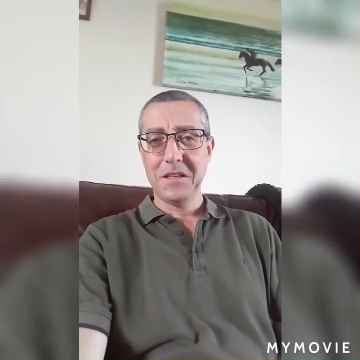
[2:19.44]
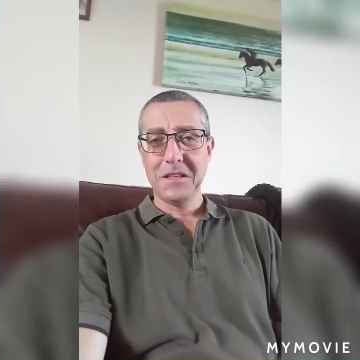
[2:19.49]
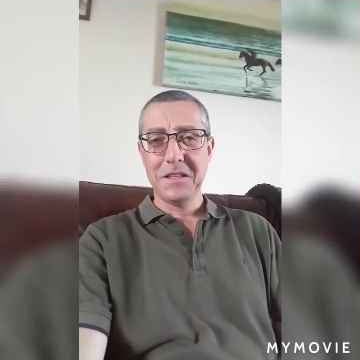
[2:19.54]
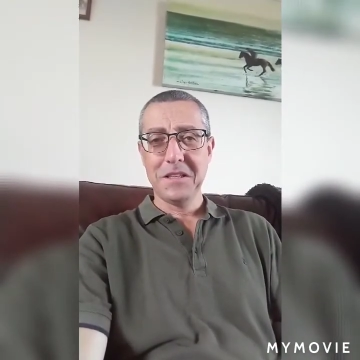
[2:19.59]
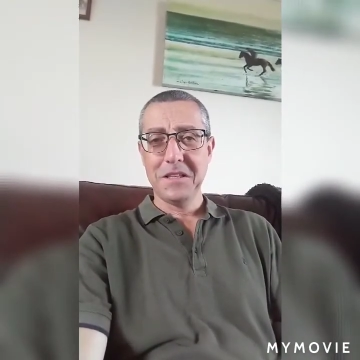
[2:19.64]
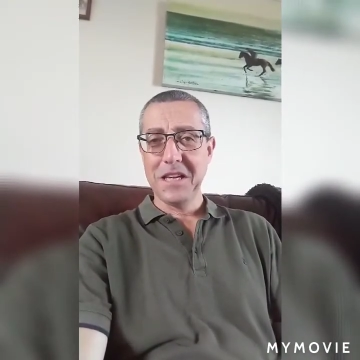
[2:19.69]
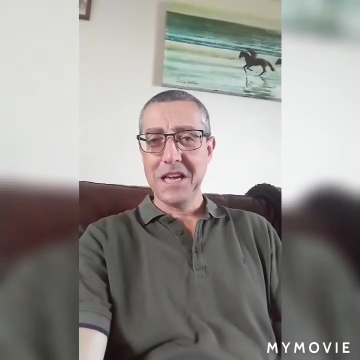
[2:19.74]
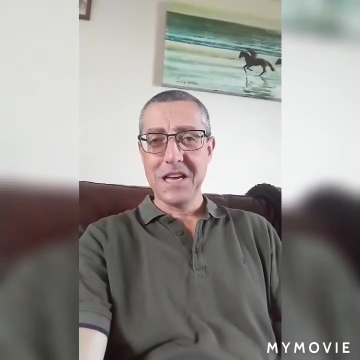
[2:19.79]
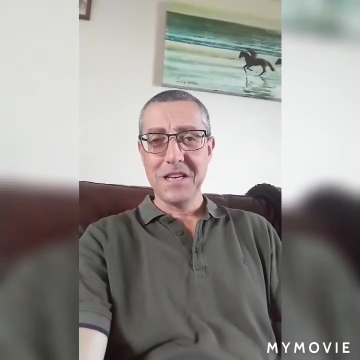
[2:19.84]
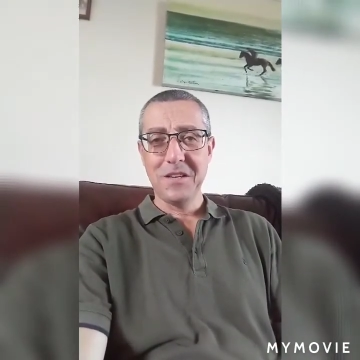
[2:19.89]

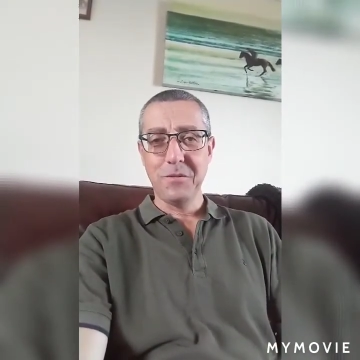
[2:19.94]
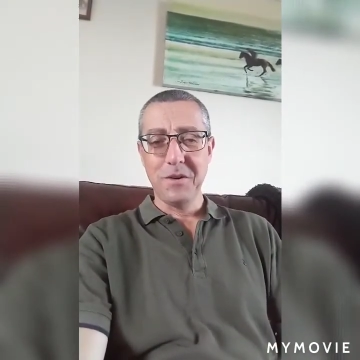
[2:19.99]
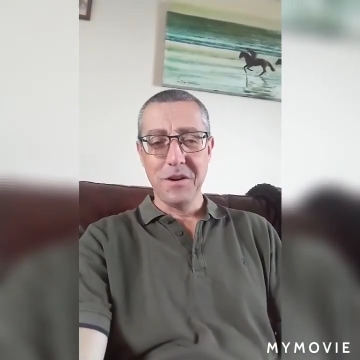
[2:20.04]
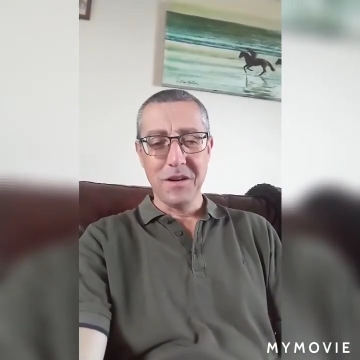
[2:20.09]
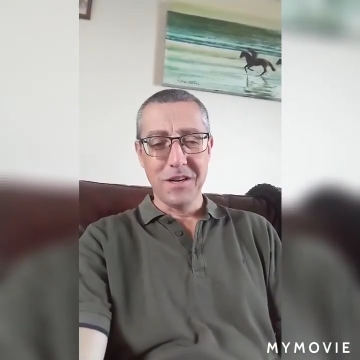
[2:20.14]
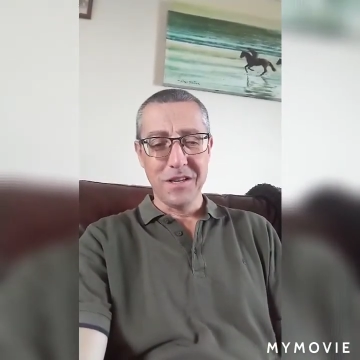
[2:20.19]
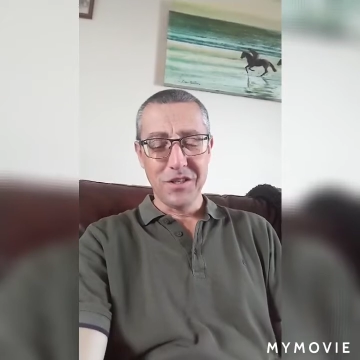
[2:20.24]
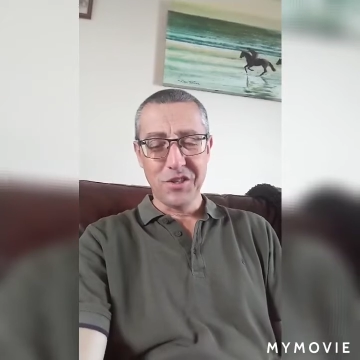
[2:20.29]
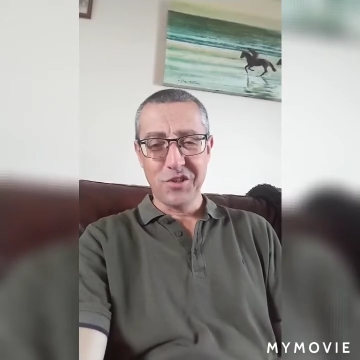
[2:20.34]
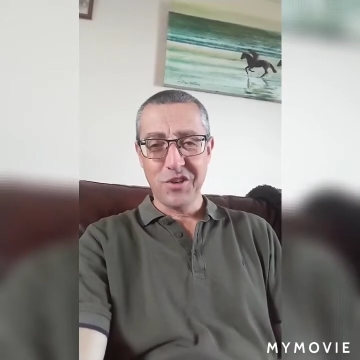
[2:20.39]
the guy's
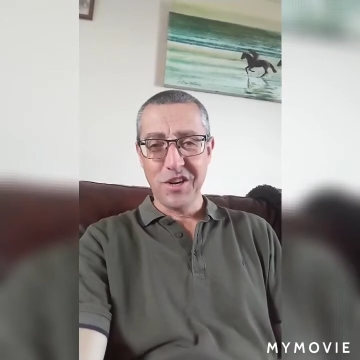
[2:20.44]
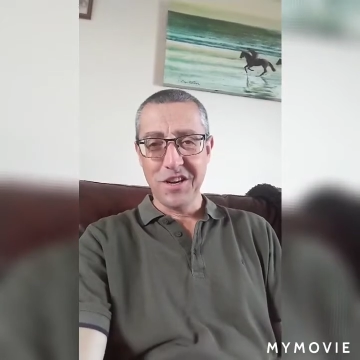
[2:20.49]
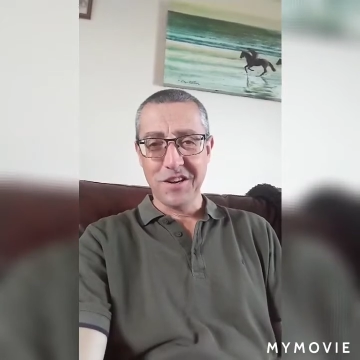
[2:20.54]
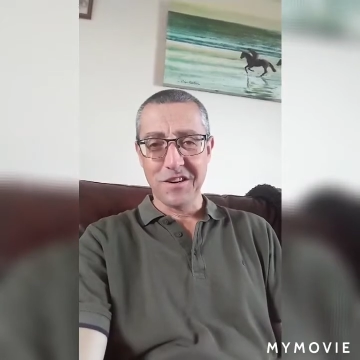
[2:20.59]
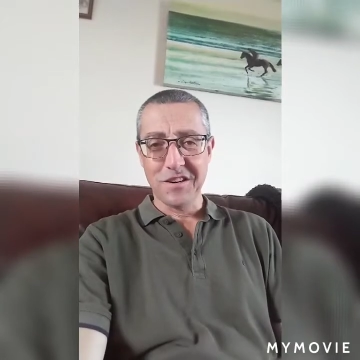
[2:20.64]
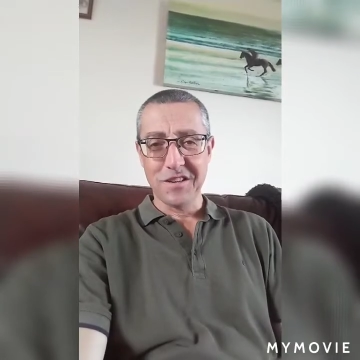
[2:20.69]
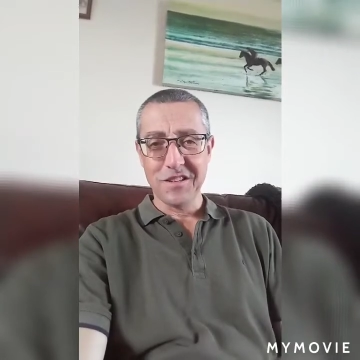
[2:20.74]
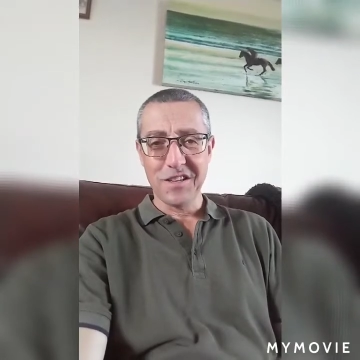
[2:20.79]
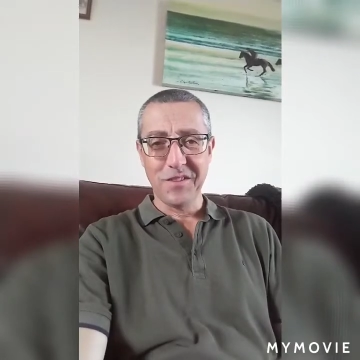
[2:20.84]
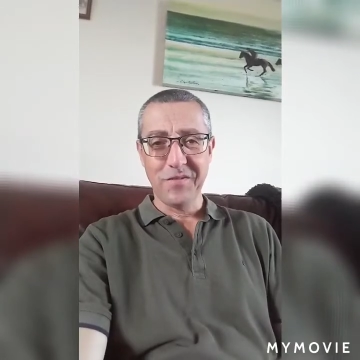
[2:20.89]
wearing his
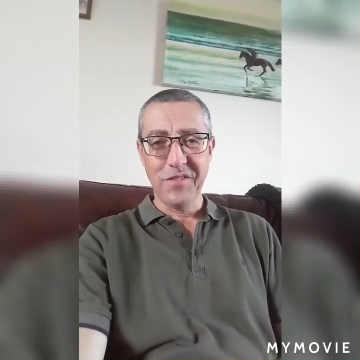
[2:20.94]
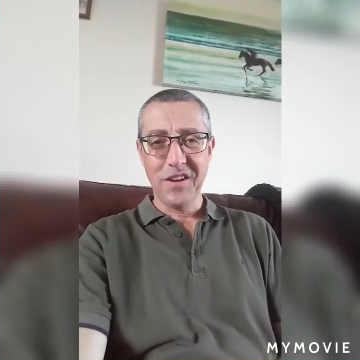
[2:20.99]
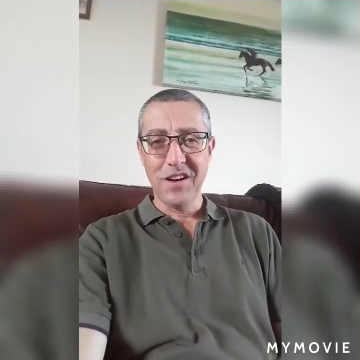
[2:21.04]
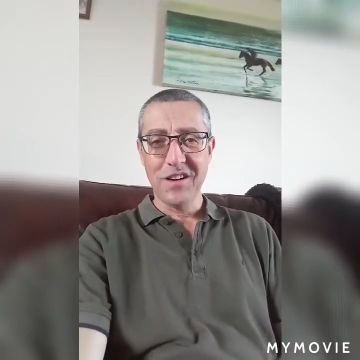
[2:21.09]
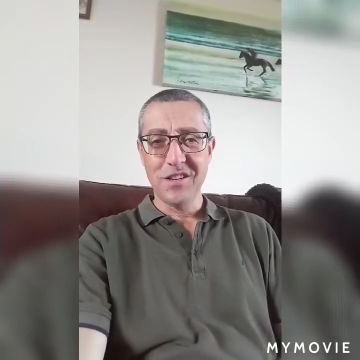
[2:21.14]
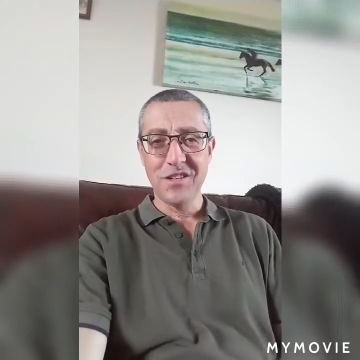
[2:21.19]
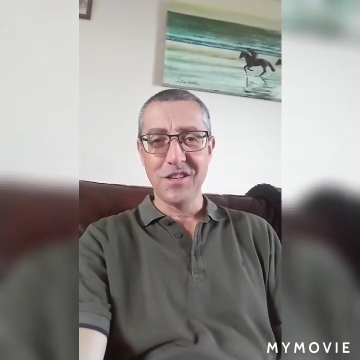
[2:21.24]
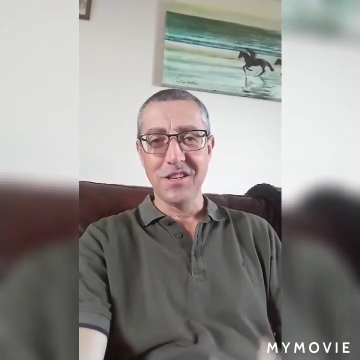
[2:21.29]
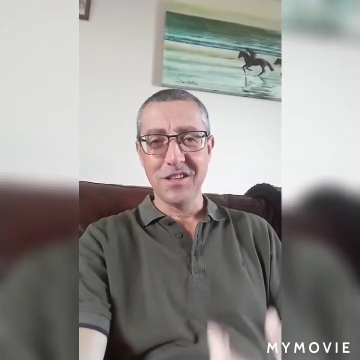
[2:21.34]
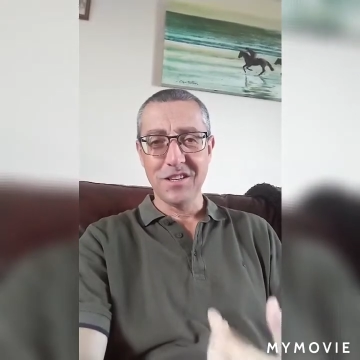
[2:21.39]
trainers, a pair
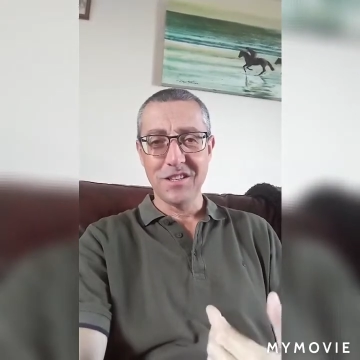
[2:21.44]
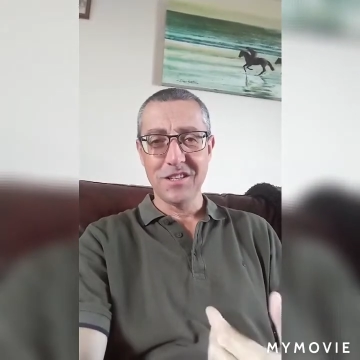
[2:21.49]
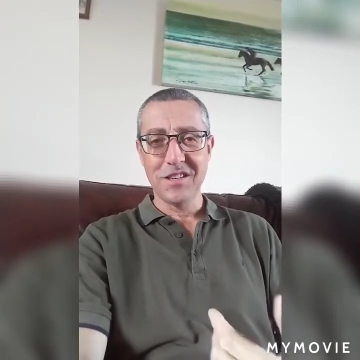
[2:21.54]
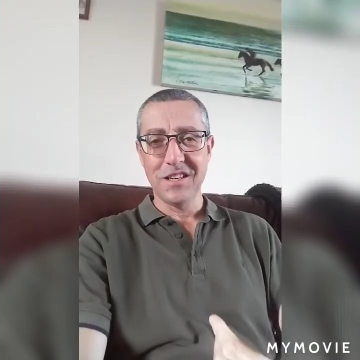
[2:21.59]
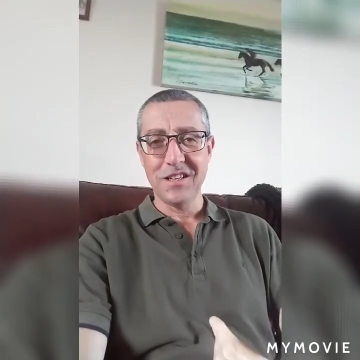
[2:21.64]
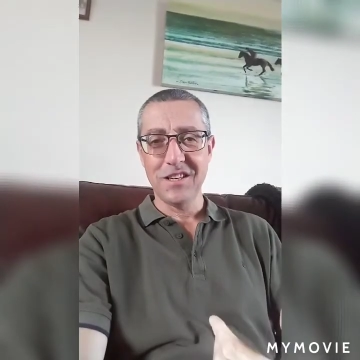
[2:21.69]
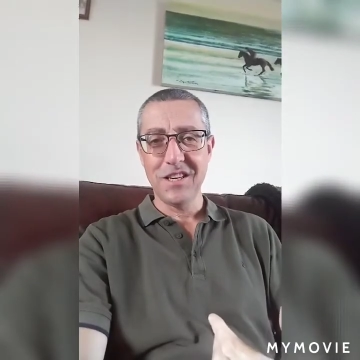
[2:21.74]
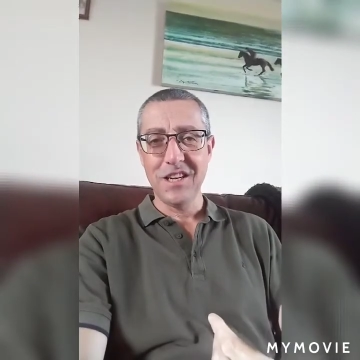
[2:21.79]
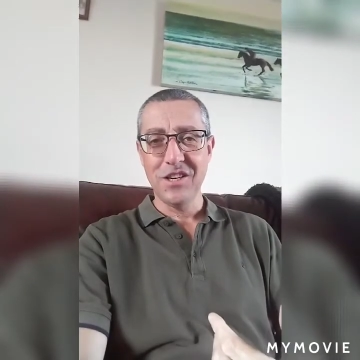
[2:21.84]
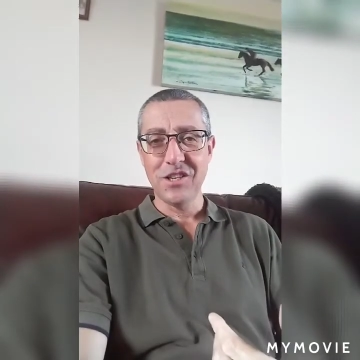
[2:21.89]
of jeans, a
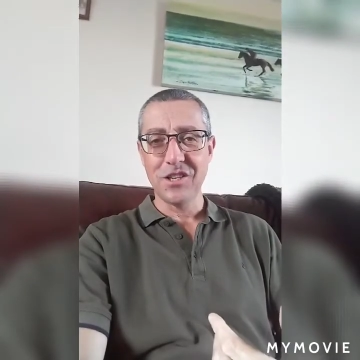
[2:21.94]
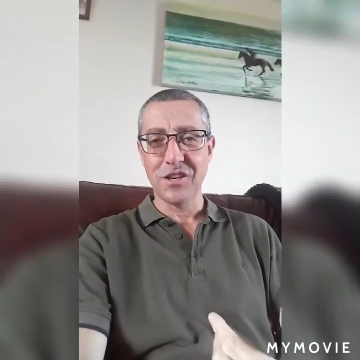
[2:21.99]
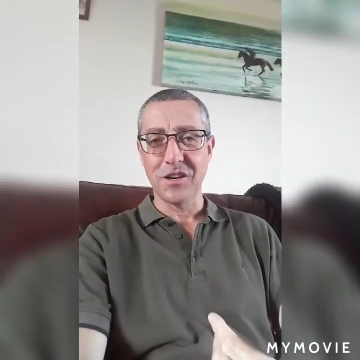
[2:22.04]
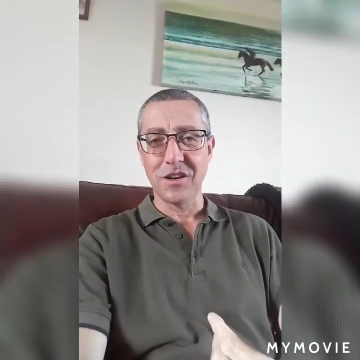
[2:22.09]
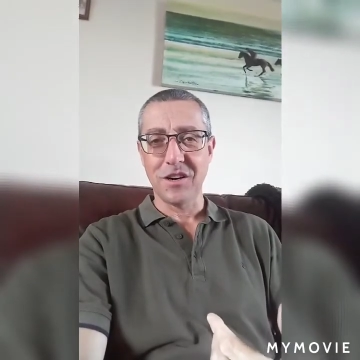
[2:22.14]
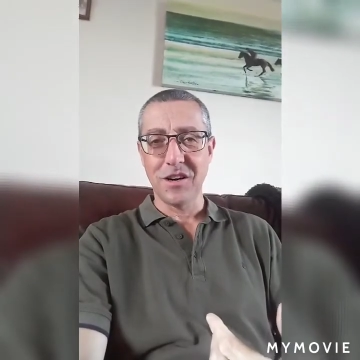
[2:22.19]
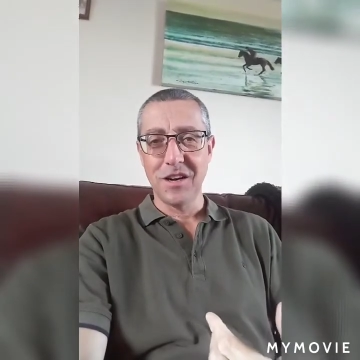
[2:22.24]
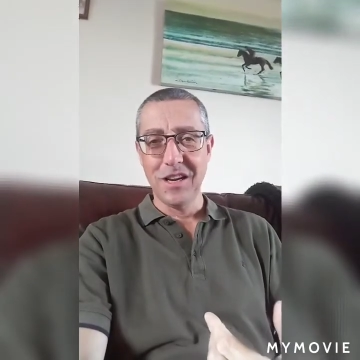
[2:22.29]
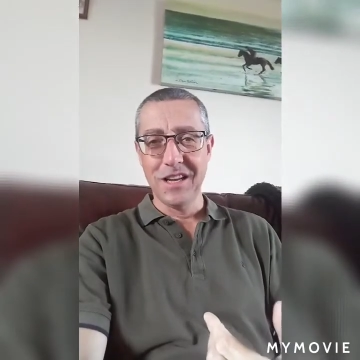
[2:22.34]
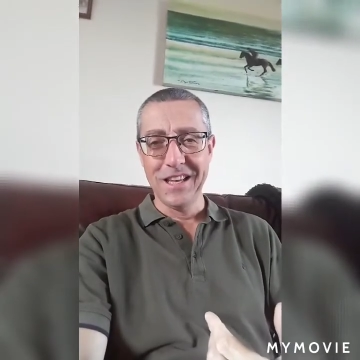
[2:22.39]

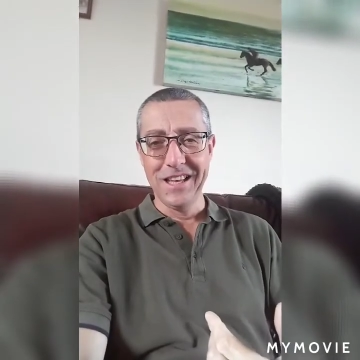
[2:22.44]
t-shirt,